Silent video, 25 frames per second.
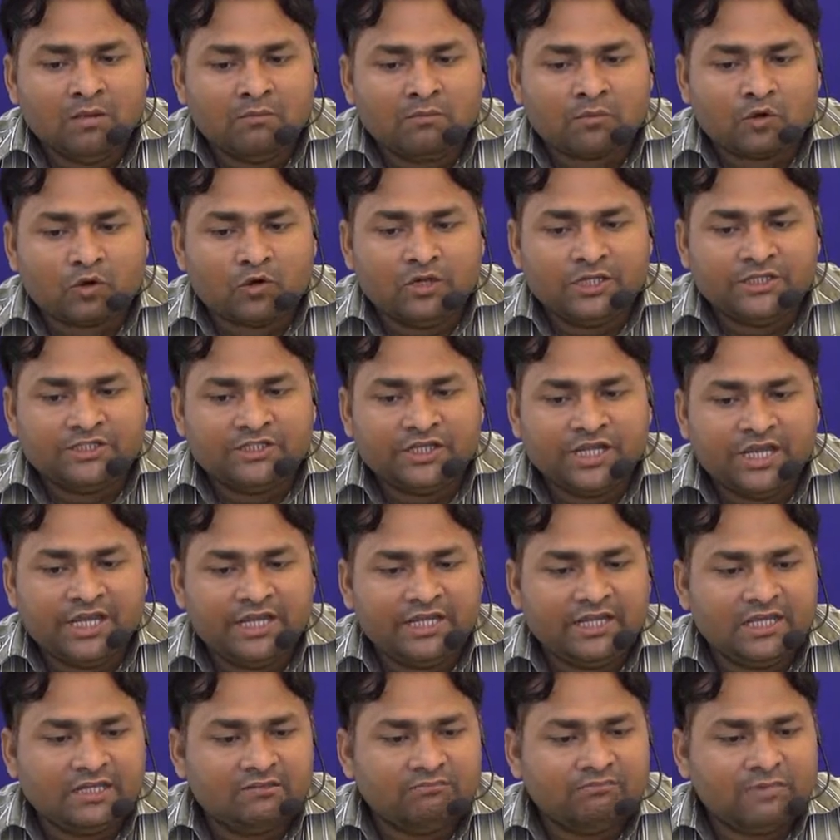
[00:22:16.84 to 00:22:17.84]

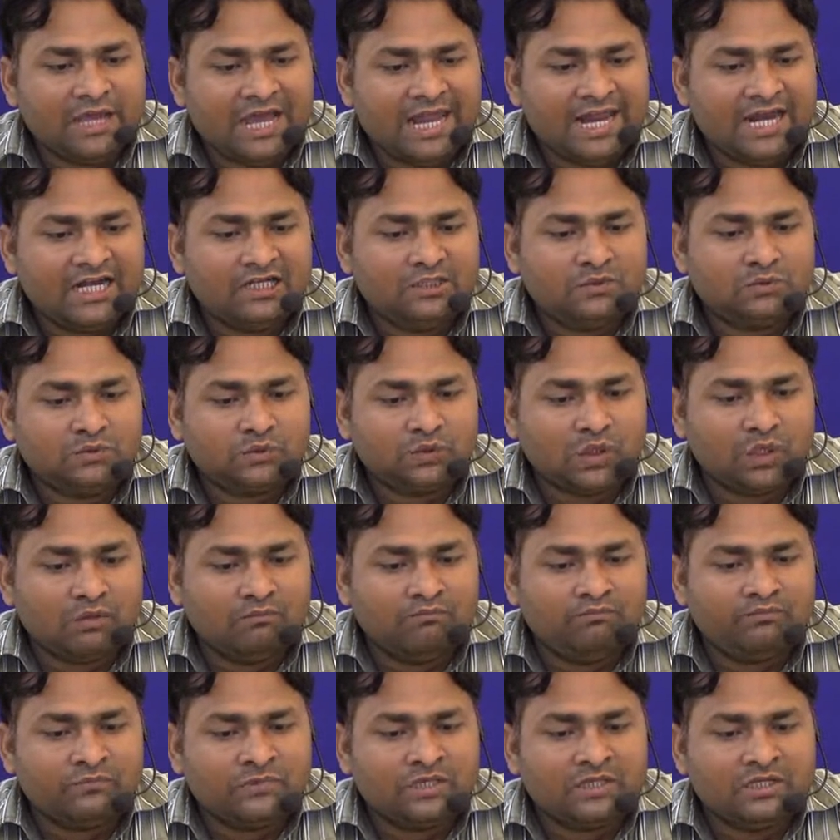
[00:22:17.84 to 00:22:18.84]
proletarian ballad
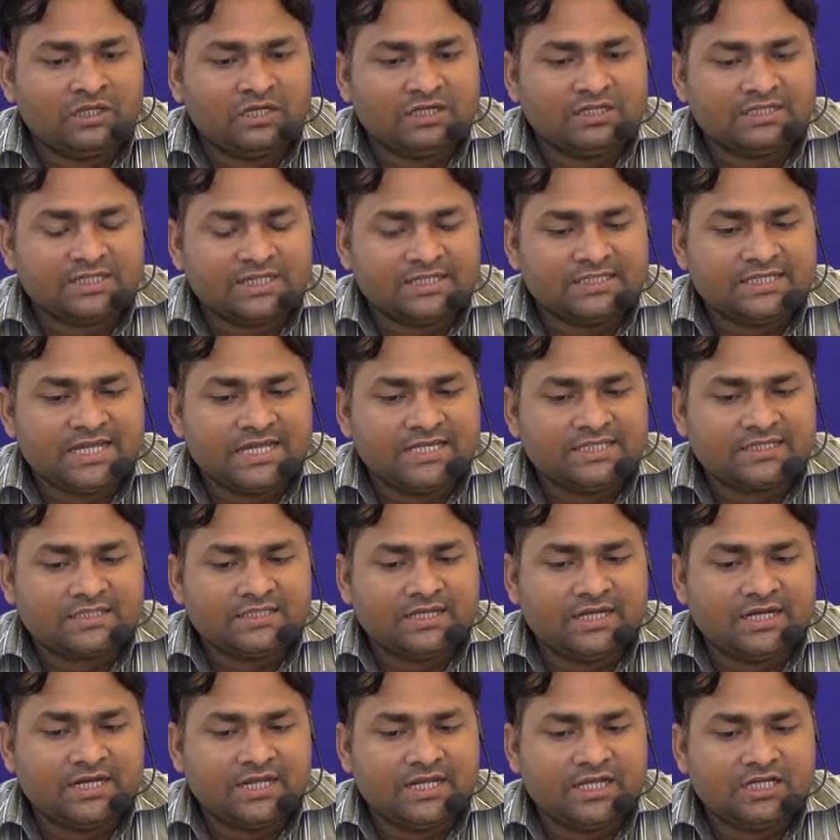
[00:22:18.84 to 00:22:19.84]
form and
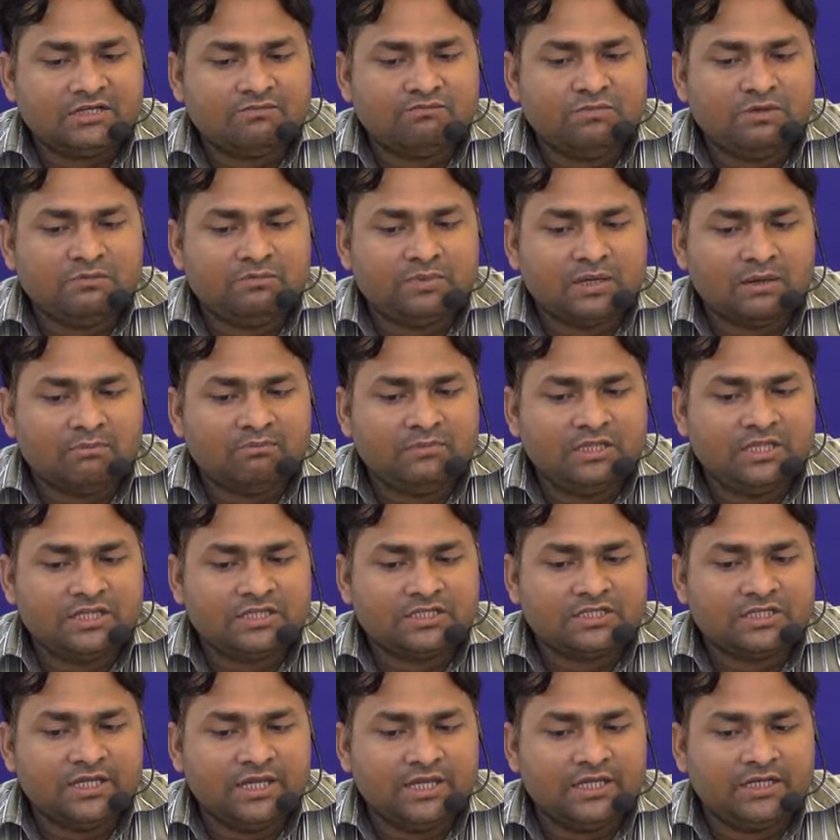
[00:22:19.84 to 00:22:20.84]
suggested it be
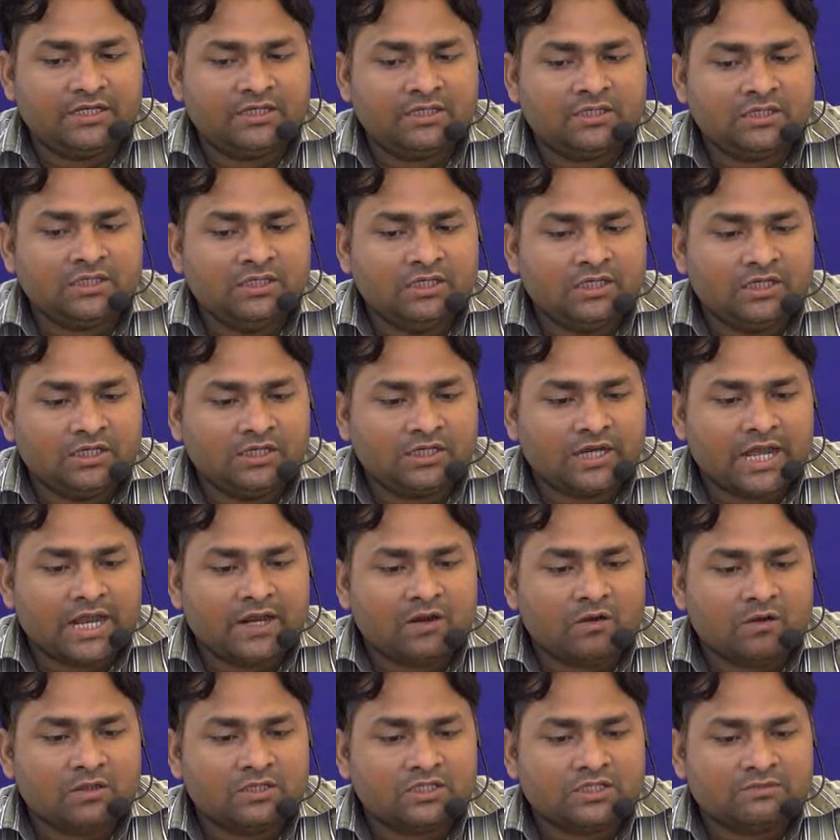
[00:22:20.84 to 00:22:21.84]
published in
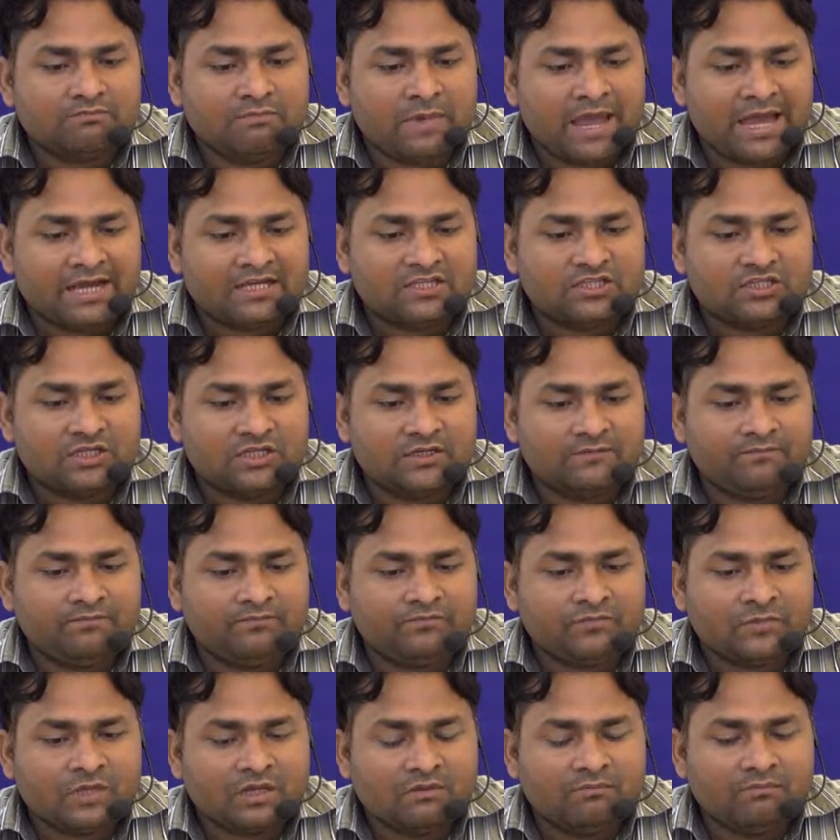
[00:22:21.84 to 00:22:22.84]
Reynolds magazine
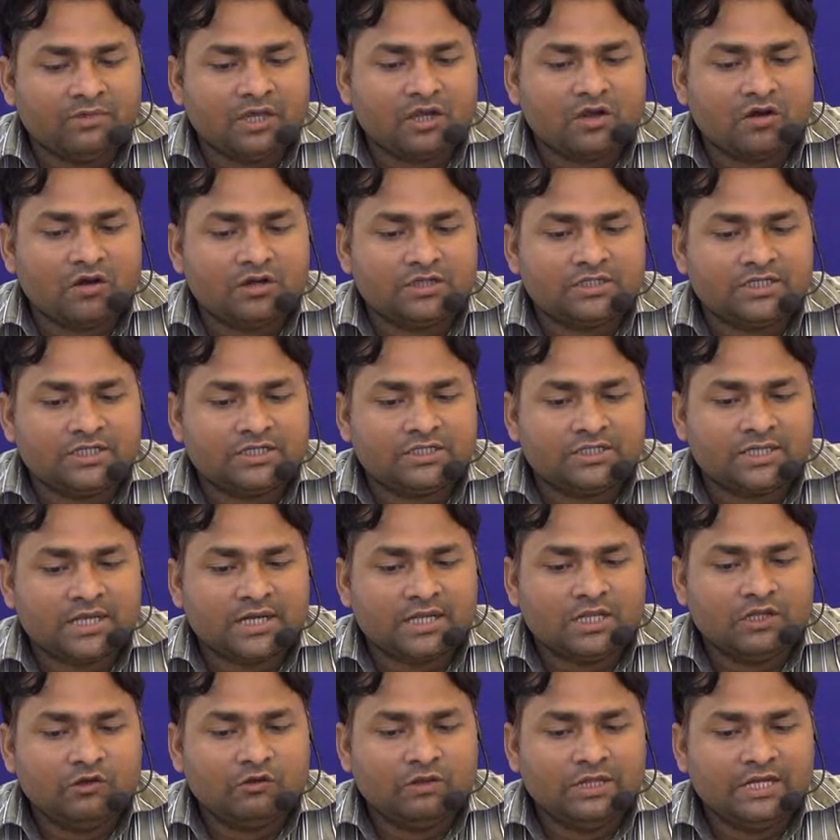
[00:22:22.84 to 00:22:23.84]
because it
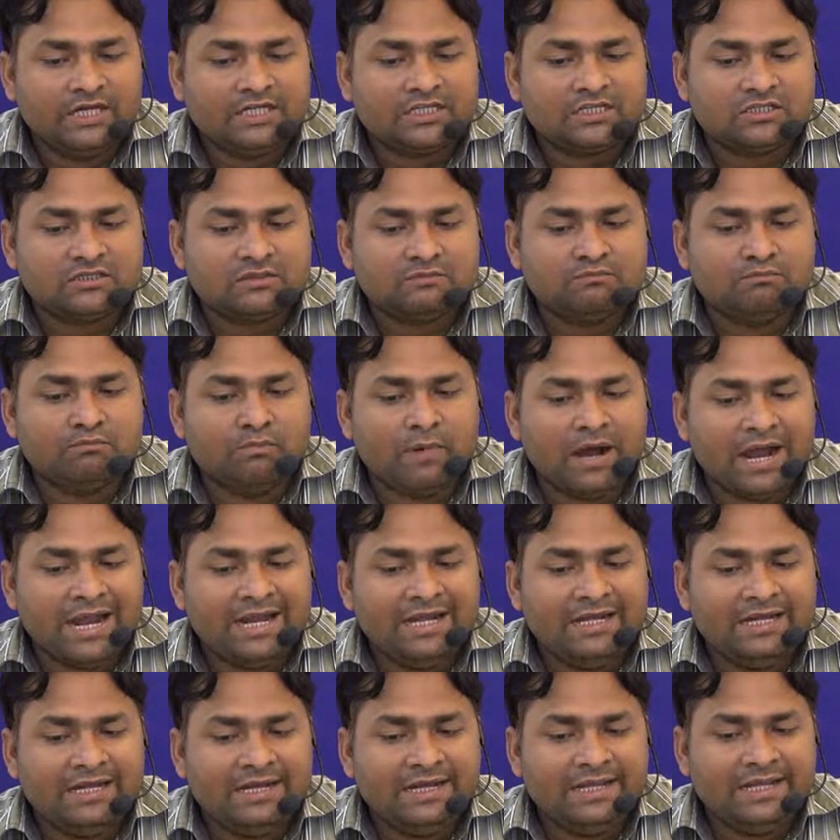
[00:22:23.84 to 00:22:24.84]
circulates
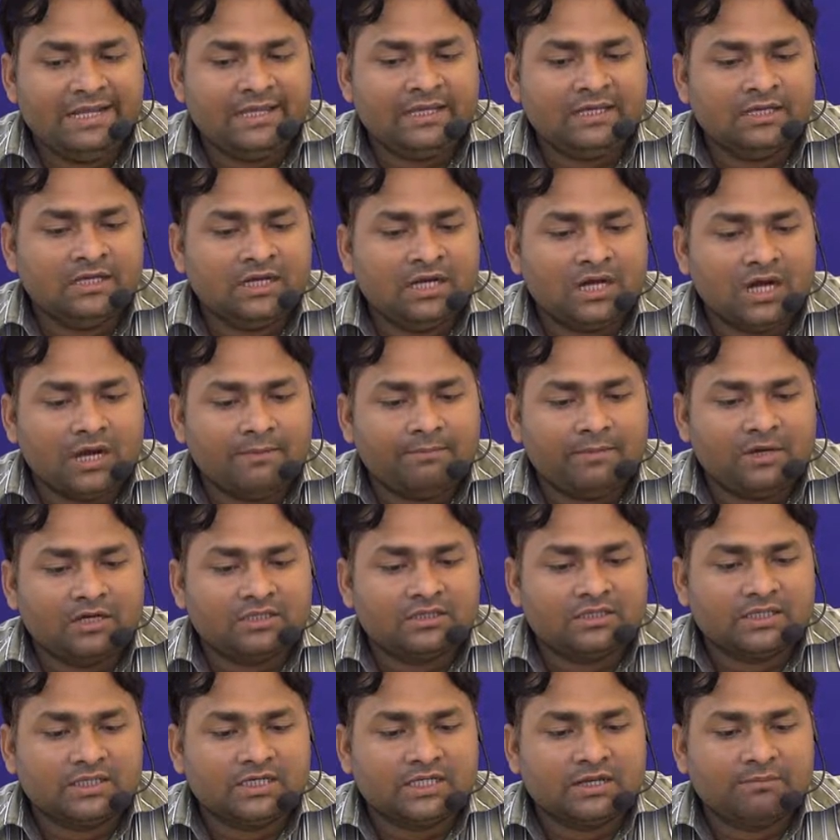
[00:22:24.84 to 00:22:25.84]
widely among
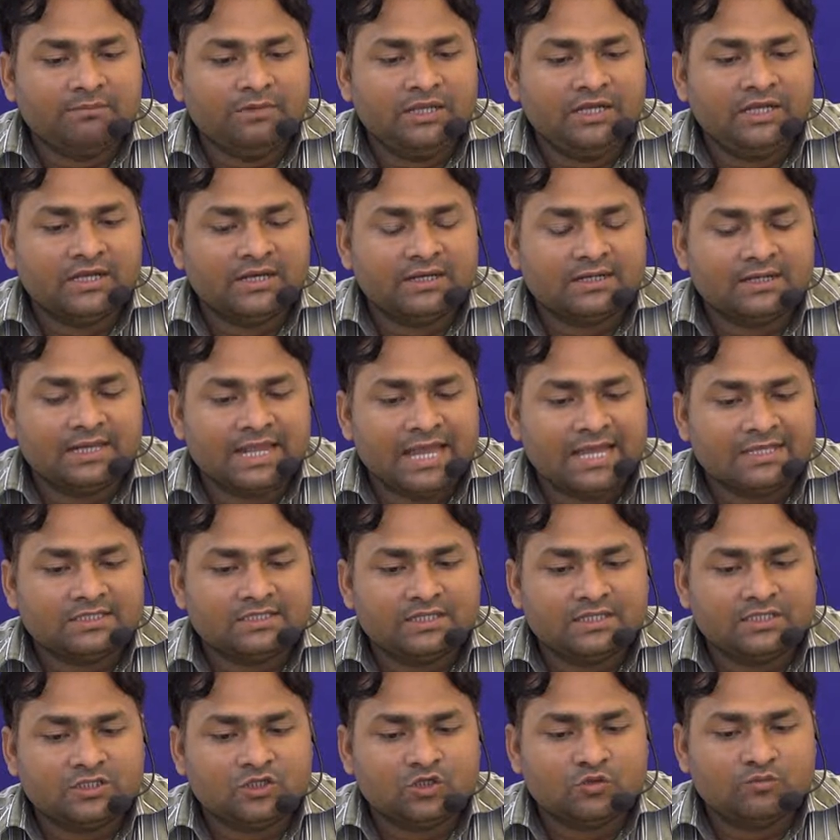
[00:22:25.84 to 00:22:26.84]
the criminal
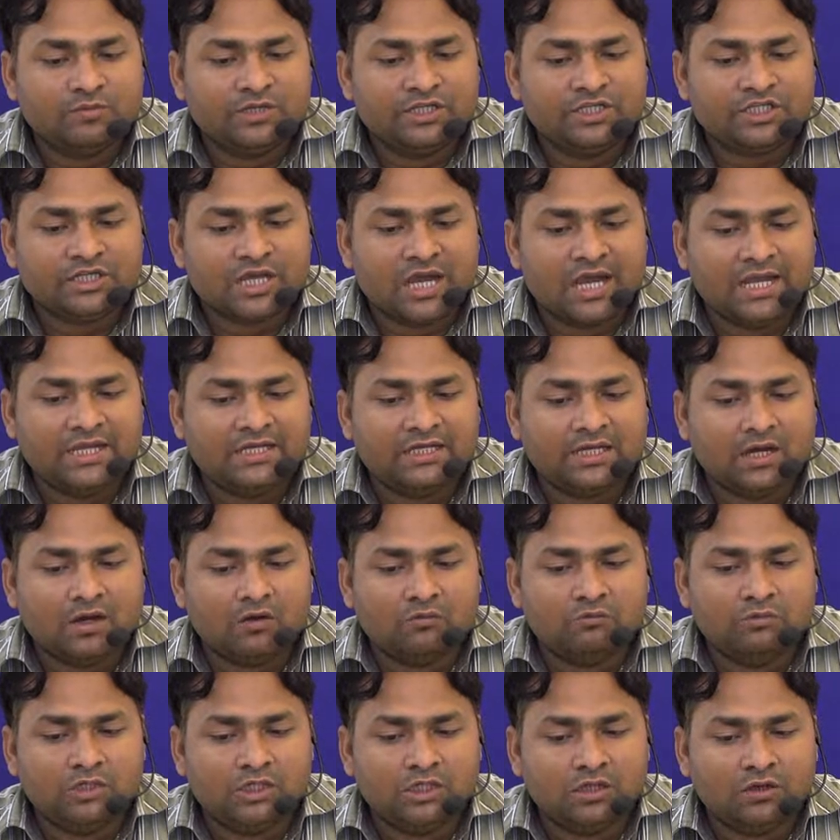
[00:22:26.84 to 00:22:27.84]
classes to which I now
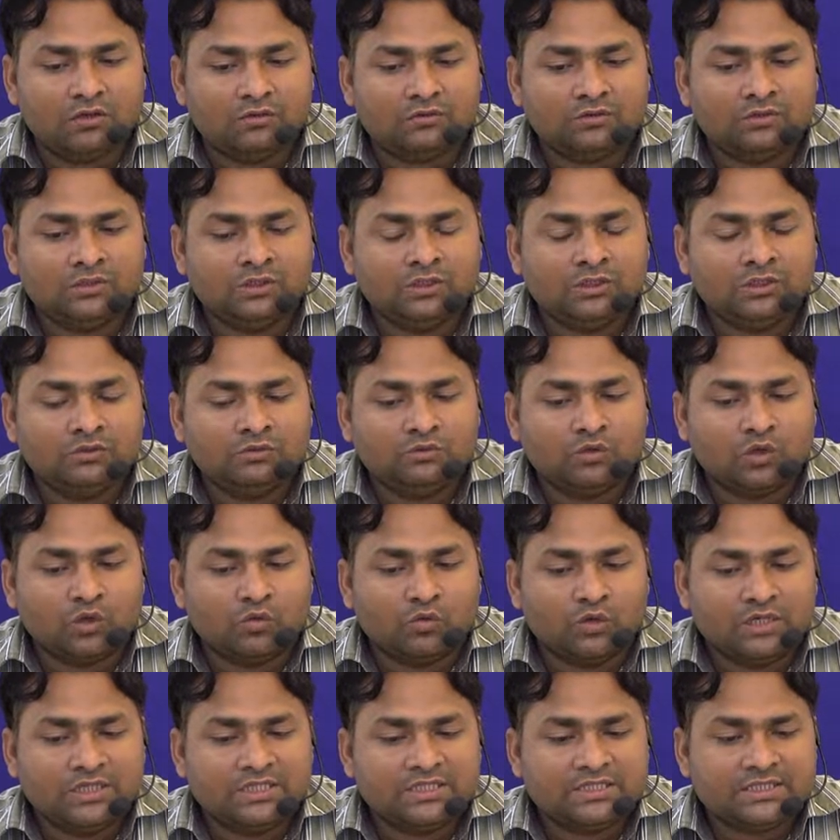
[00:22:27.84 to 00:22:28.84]
belong. For
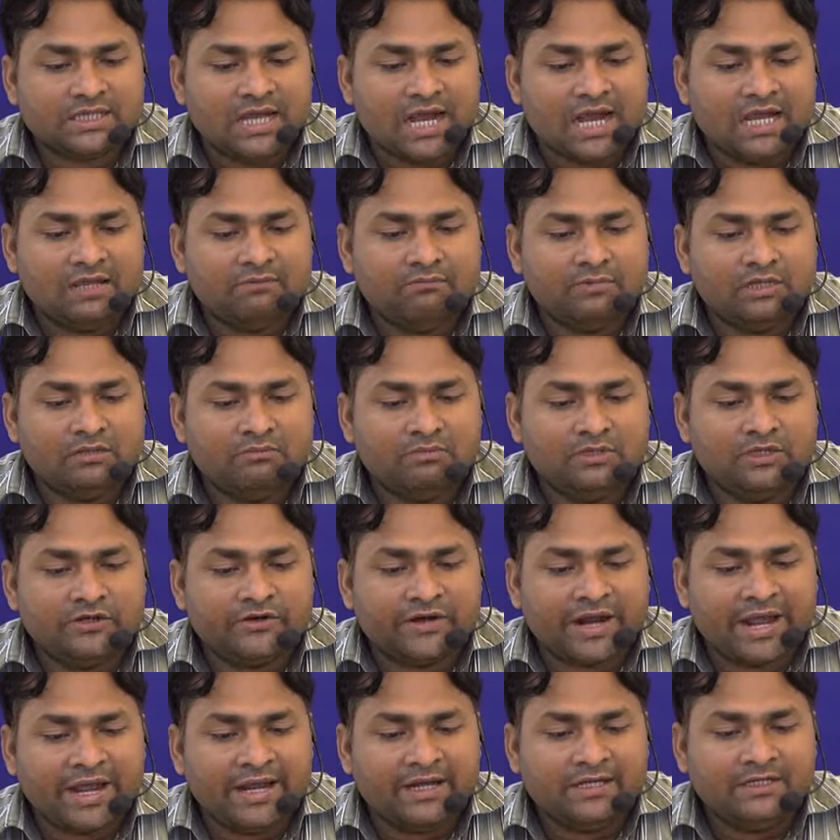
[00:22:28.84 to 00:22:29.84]
once I will be
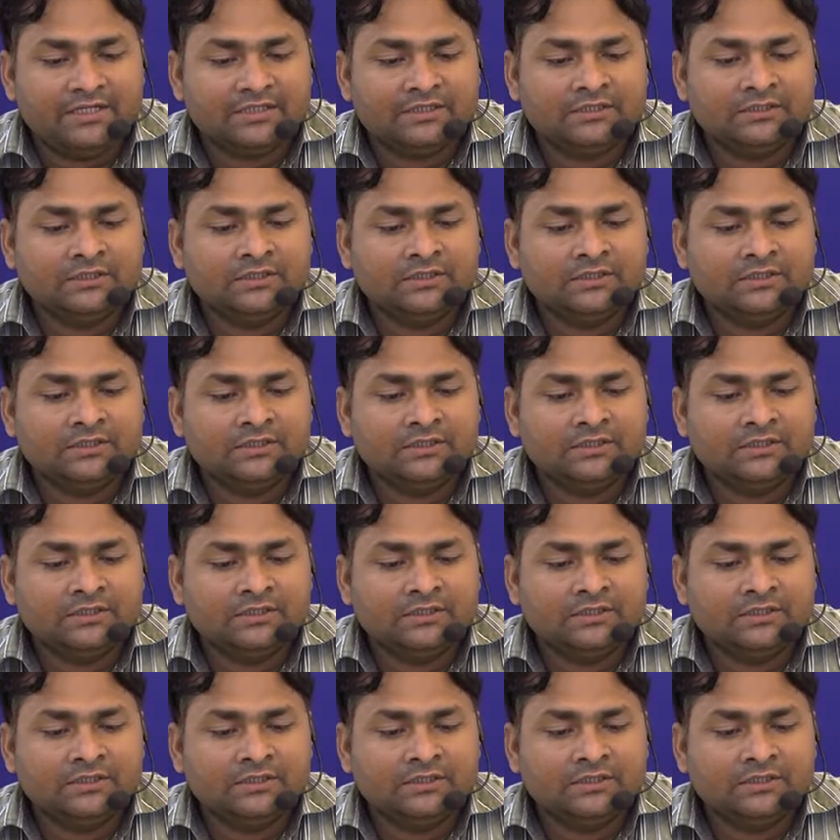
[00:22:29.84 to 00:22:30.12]
read